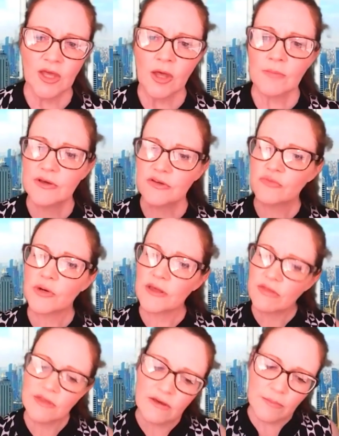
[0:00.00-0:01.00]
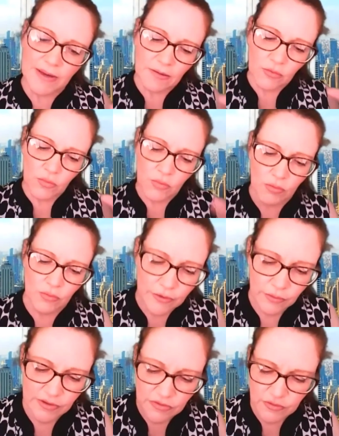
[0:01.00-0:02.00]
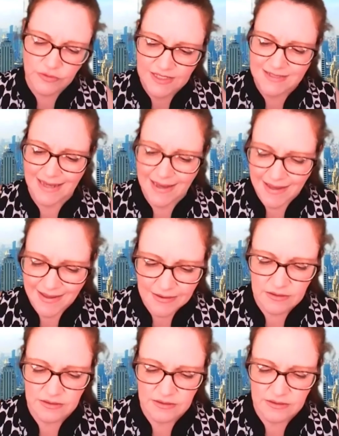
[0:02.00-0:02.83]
Because when I think about what we're going through today,